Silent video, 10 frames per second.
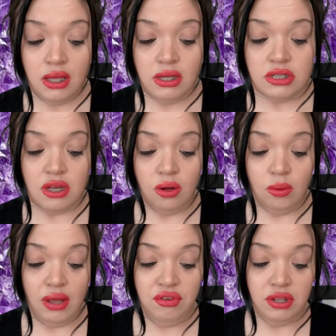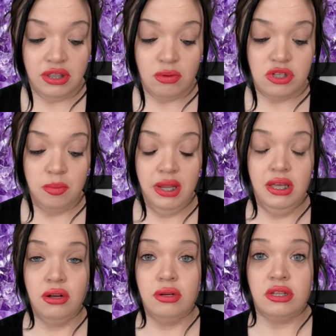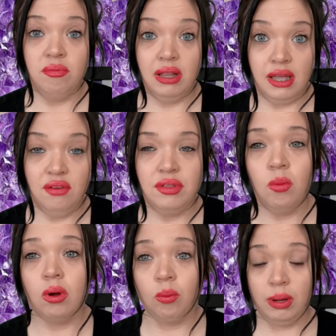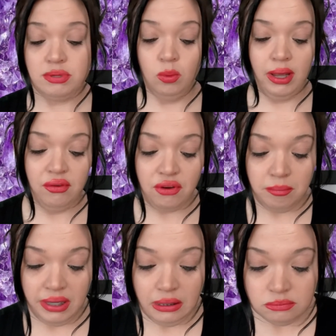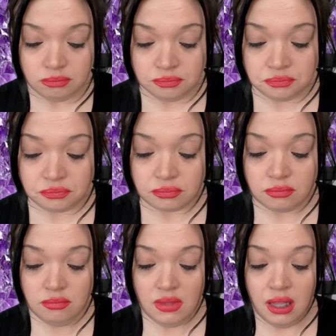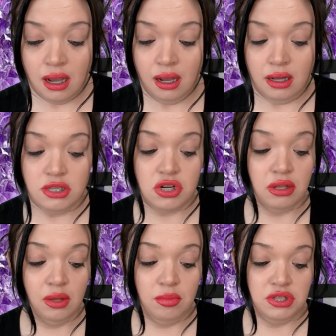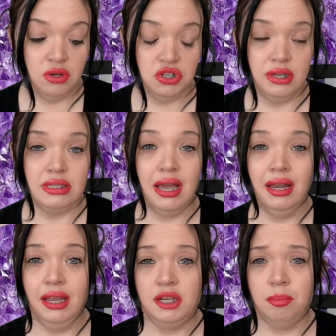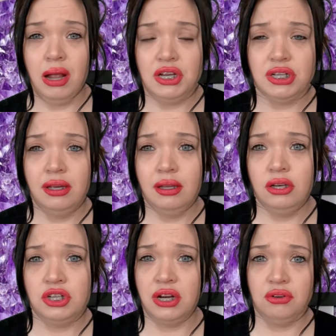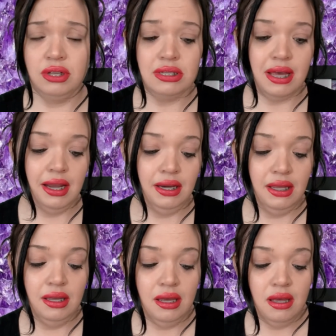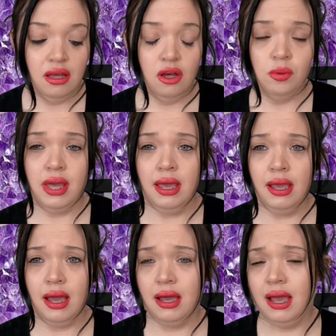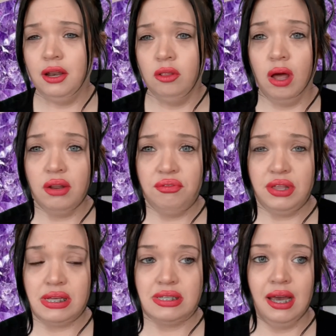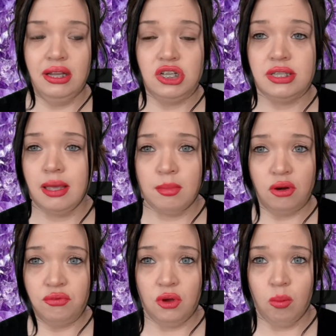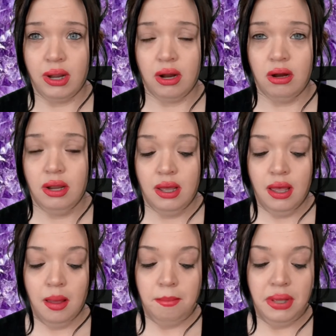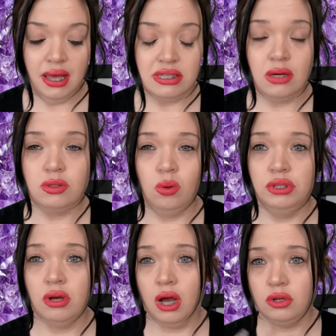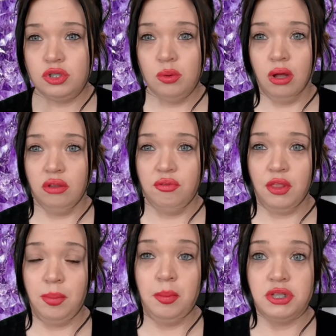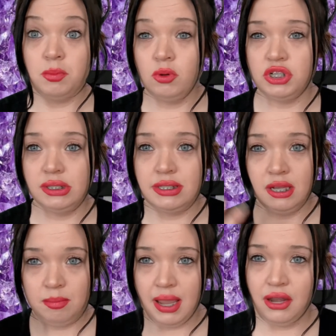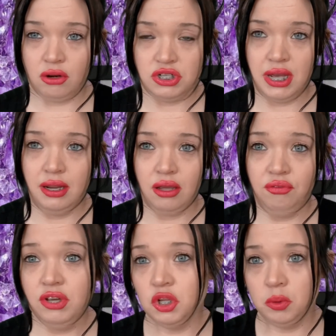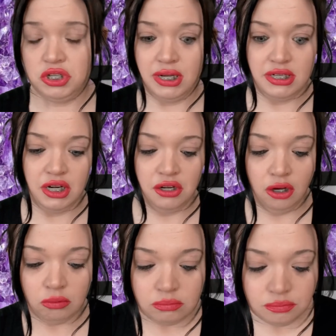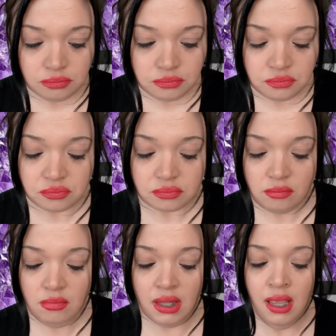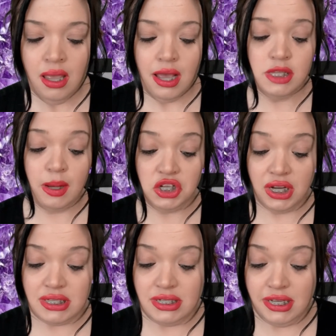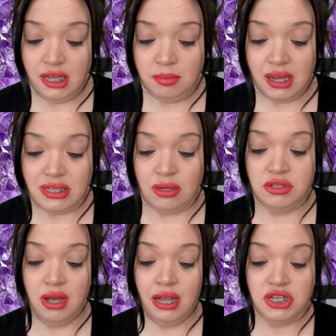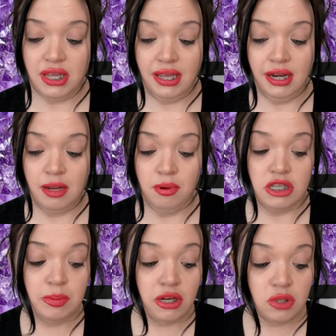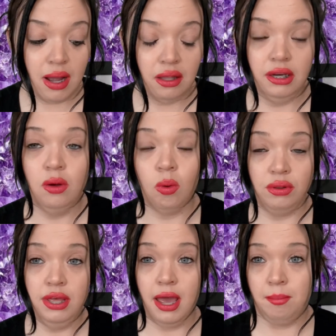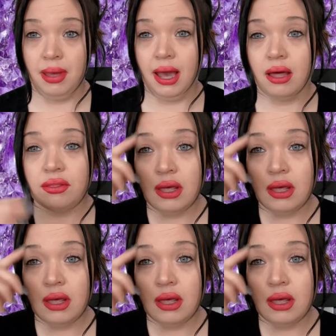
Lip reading: So I feel like there were so many years of my life that were ripped away from me, struggling with social anxiety, depression, general anxiety, okay? I had a lot of things that just came out of nowhere because I was holding on to all of other people's emotions in my energetic field, which I didn't know. Especially as a teen, because I was not educated about spirituality or the empath.